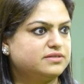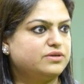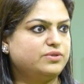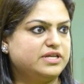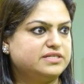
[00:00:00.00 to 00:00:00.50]

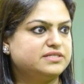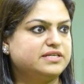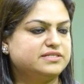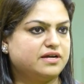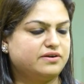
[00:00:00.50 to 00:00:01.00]

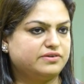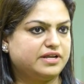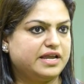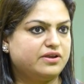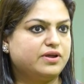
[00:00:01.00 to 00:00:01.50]
these are the
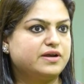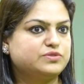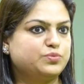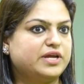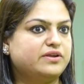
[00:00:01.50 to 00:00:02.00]

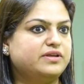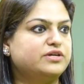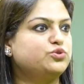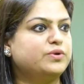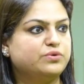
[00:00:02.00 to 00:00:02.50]
areas where they are
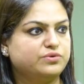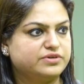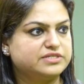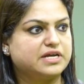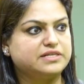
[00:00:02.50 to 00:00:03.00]
showing good
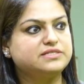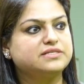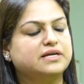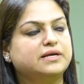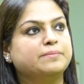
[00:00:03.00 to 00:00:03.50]
results.
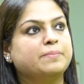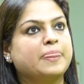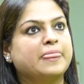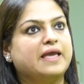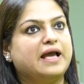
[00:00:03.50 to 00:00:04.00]

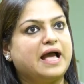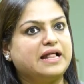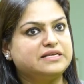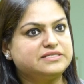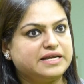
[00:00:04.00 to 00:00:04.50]
At
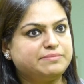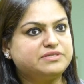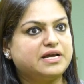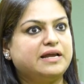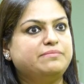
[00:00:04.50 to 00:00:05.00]
the same
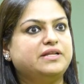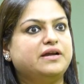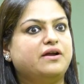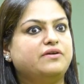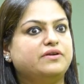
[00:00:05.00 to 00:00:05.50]
time, they are